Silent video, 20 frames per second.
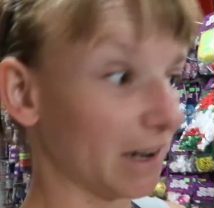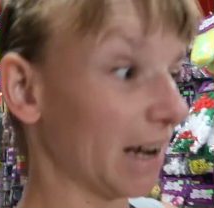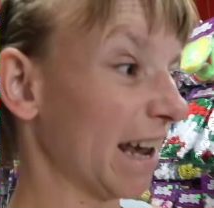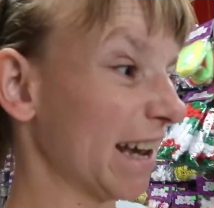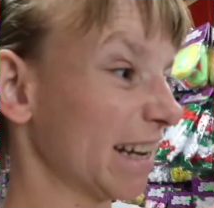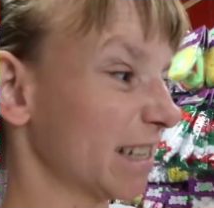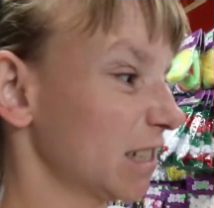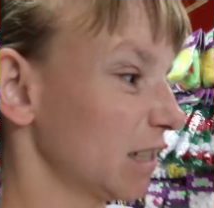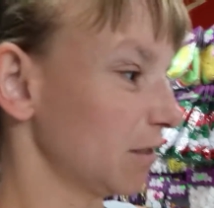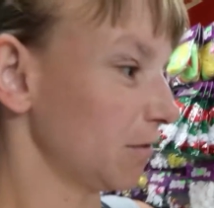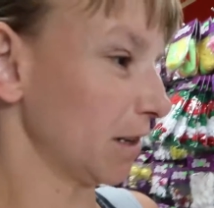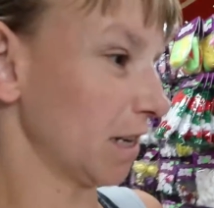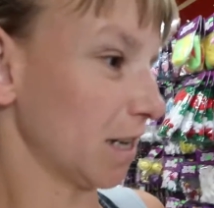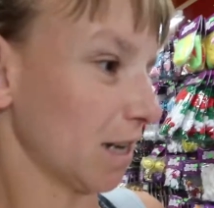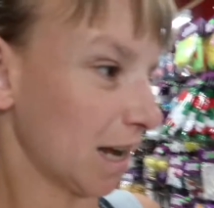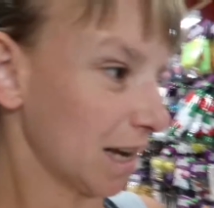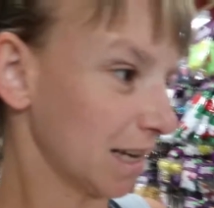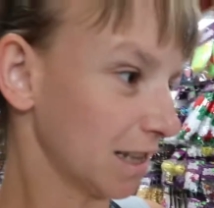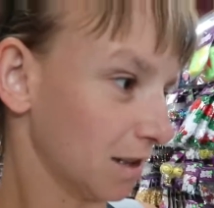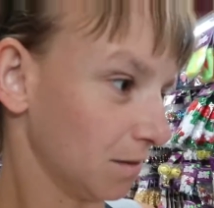I actually really
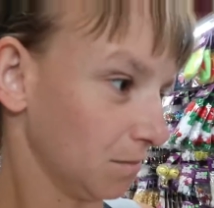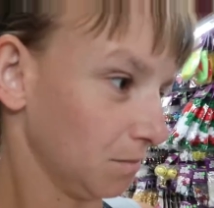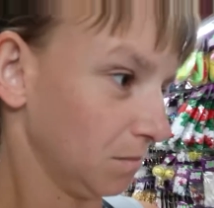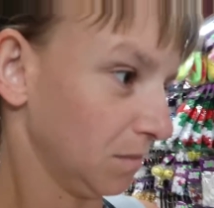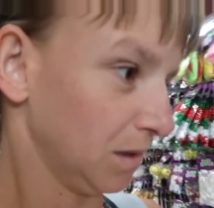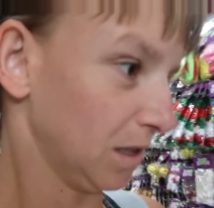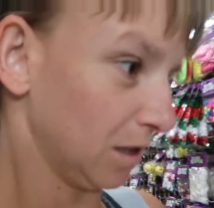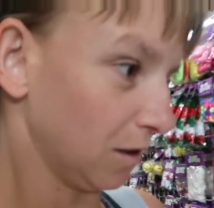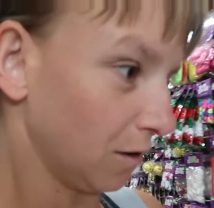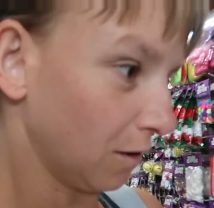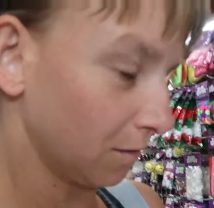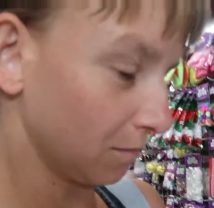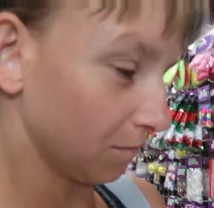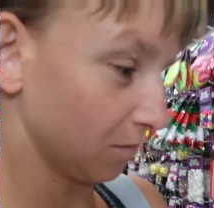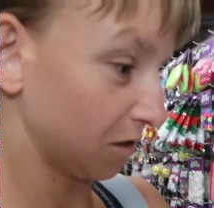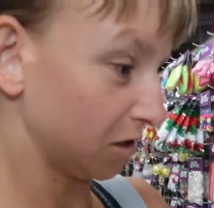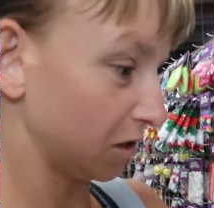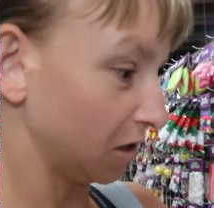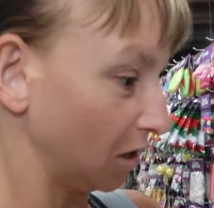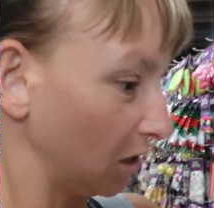like them. They're not.
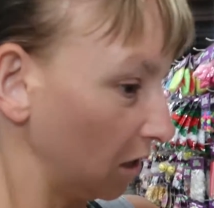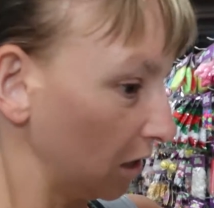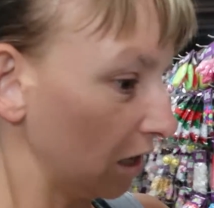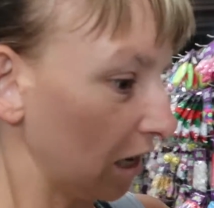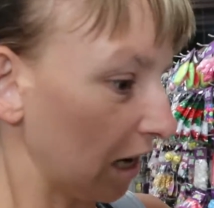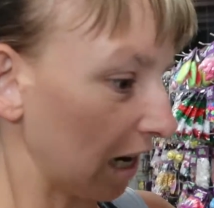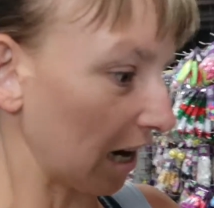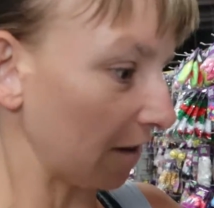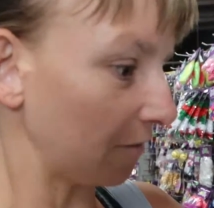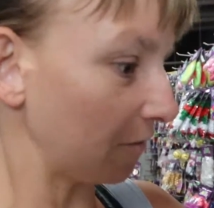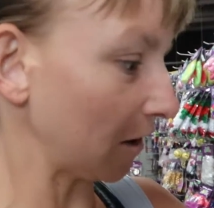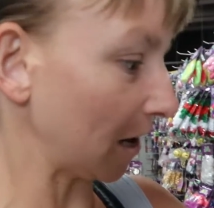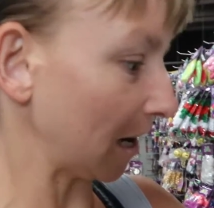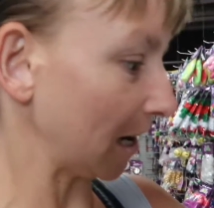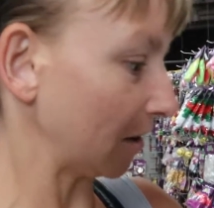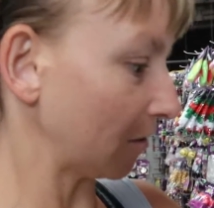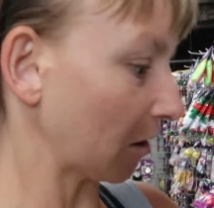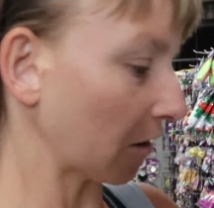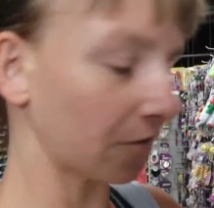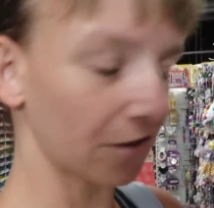I
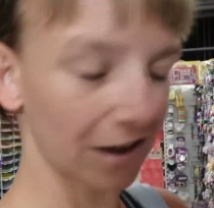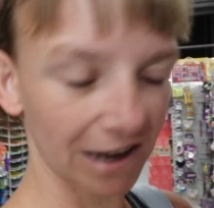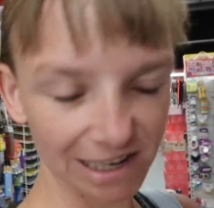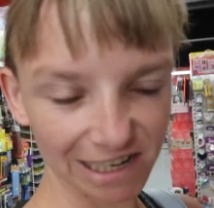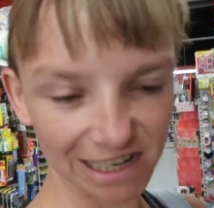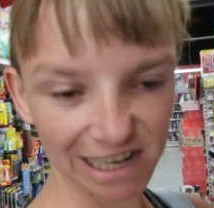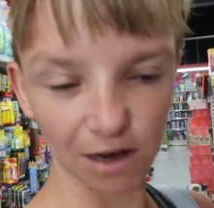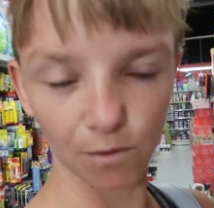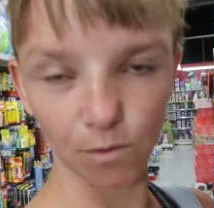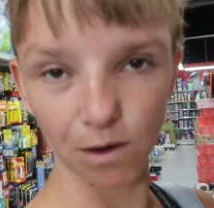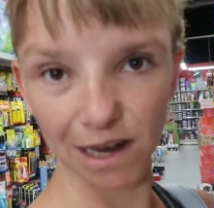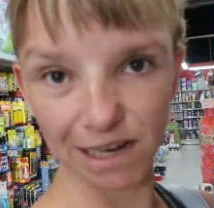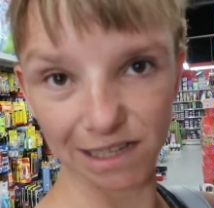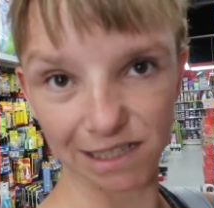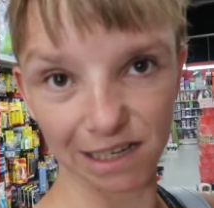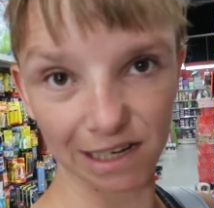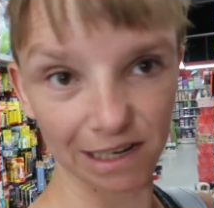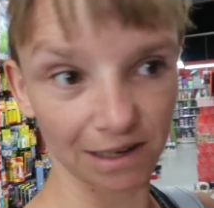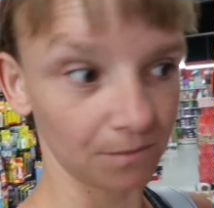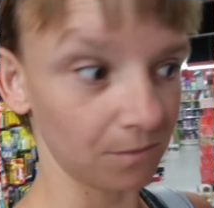find I find
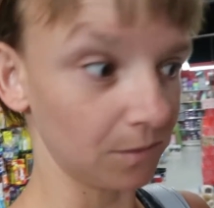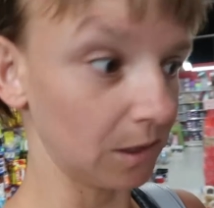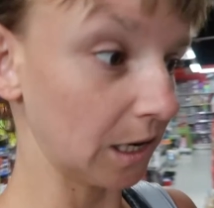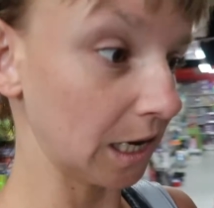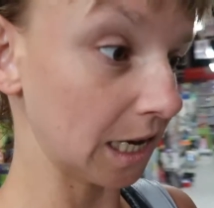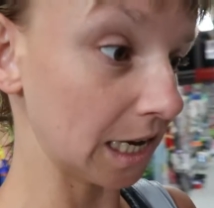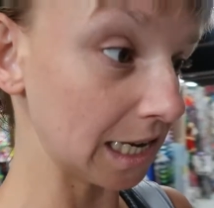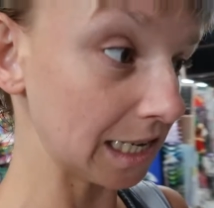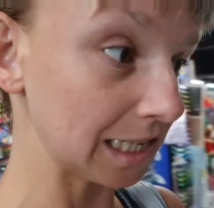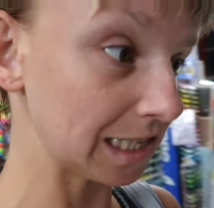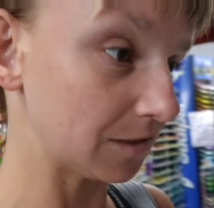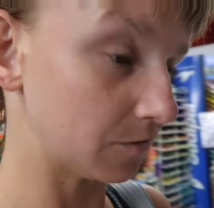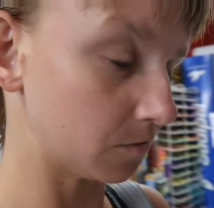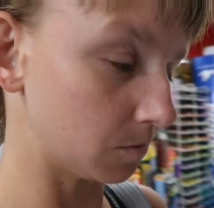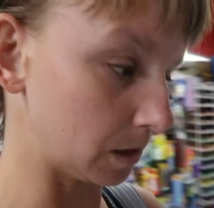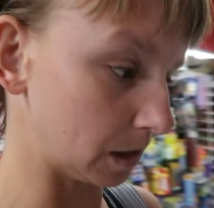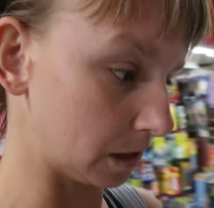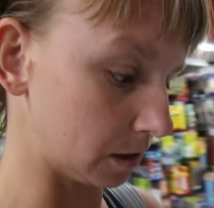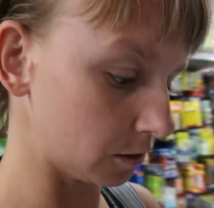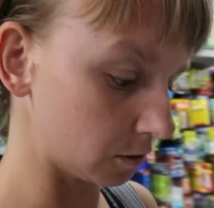DIYs that are easy for
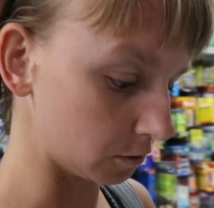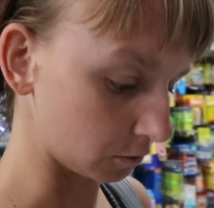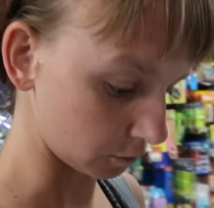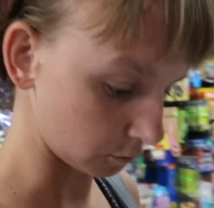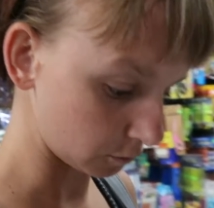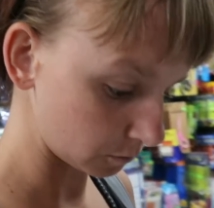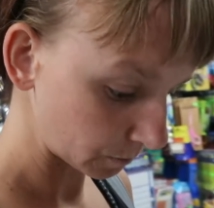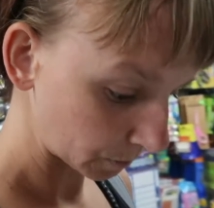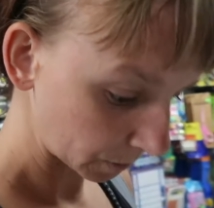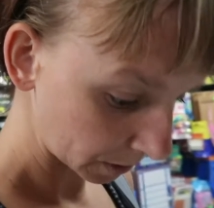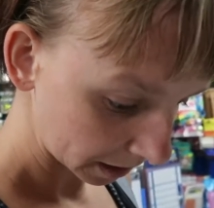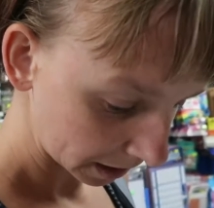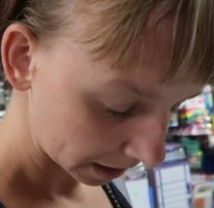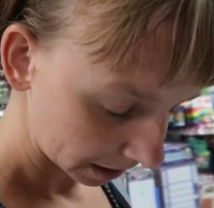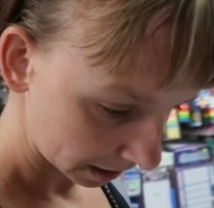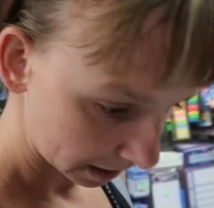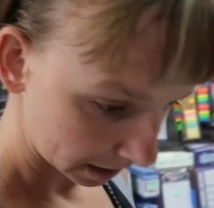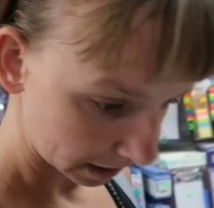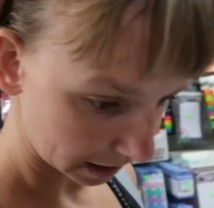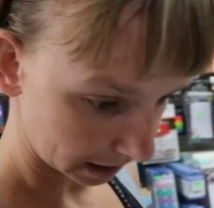me to do,
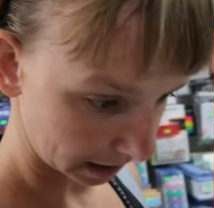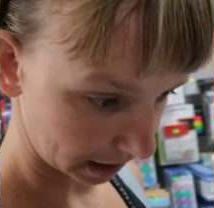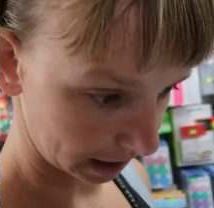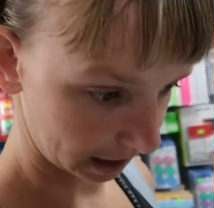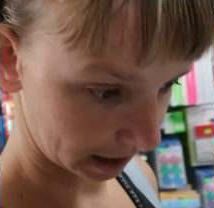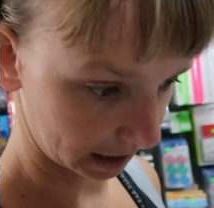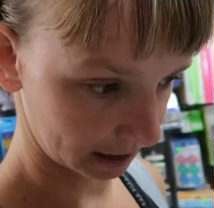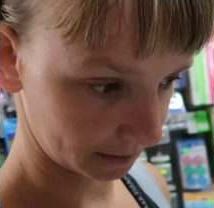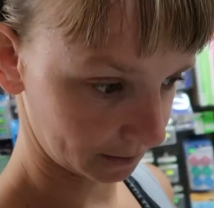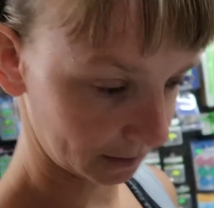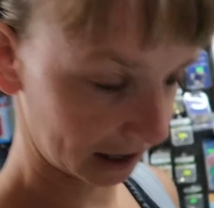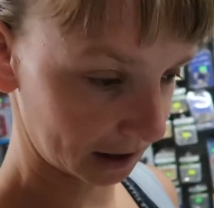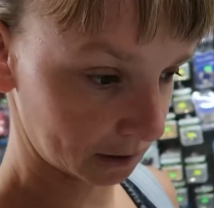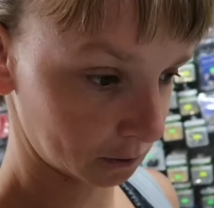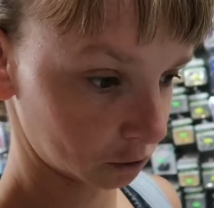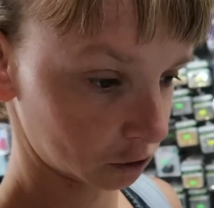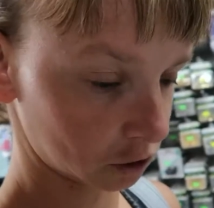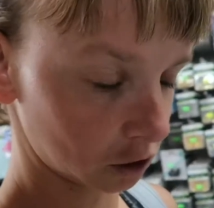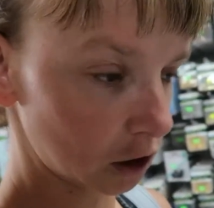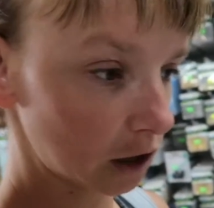um, I
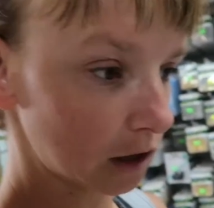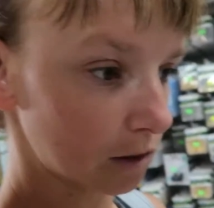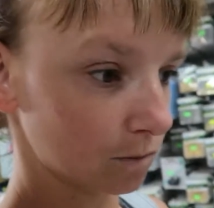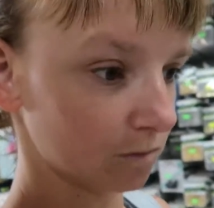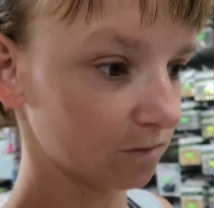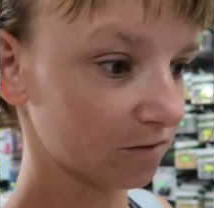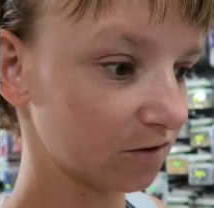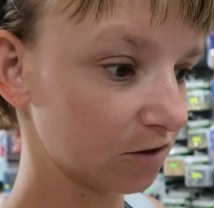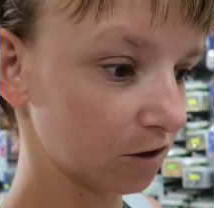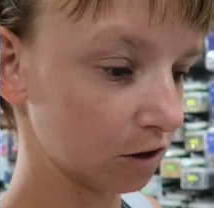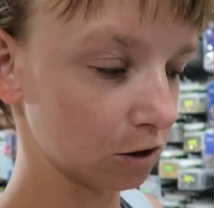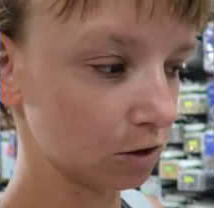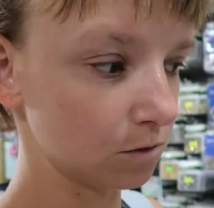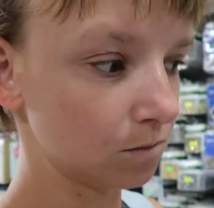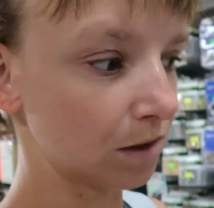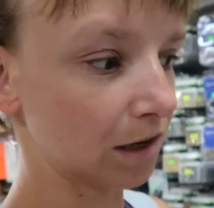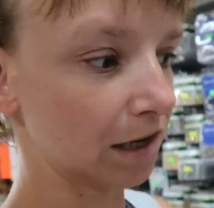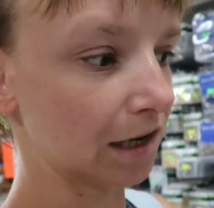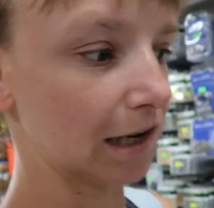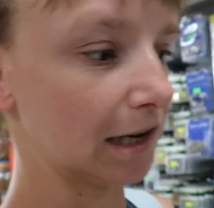will show them for you
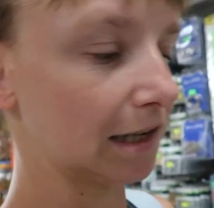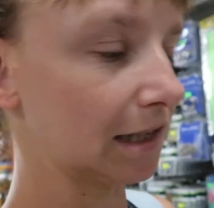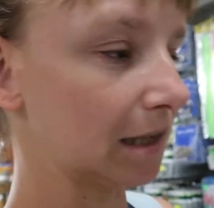but